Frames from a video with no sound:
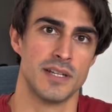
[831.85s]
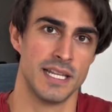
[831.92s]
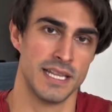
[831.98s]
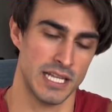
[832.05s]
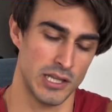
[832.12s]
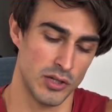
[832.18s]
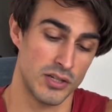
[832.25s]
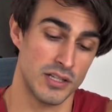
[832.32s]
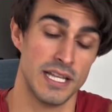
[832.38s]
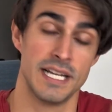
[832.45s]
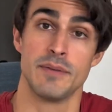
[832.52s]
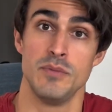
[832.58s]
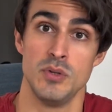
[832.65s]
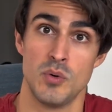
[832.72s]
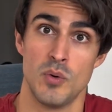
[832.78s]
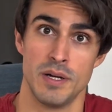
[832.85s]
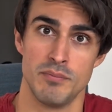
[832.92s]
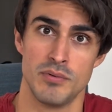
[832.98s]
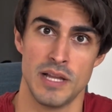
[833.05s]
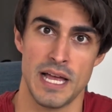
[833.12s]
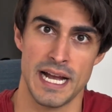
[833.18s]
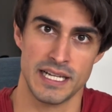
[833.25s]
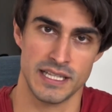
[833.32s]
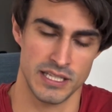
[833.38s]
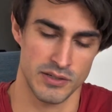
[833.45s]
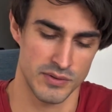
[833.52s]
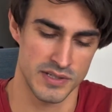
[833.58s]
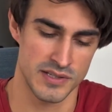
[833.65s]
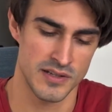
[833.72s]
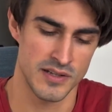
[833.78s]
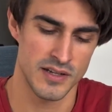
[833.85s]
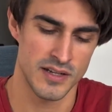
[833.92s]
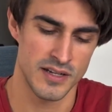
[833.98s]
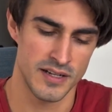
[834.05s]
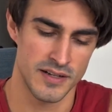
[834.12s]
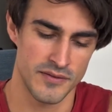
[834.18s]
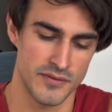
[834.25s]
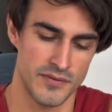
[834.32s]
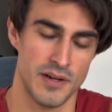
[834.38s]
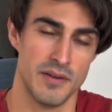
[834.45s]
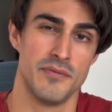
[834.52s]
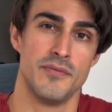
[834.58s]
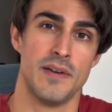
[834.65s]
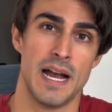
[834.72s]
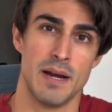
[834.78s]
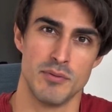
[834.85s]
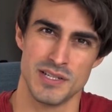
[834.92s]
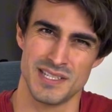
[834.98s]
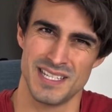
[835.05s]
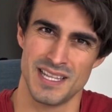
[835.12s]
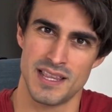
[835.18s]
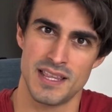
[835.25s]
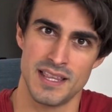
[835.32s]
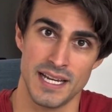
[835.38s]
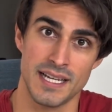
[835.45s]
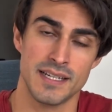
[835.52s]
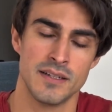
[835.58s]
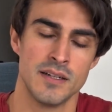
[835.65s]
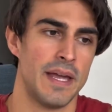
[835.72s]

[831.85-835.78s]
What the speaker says: and that looked like mucoid plaque that was very fibrous and thick.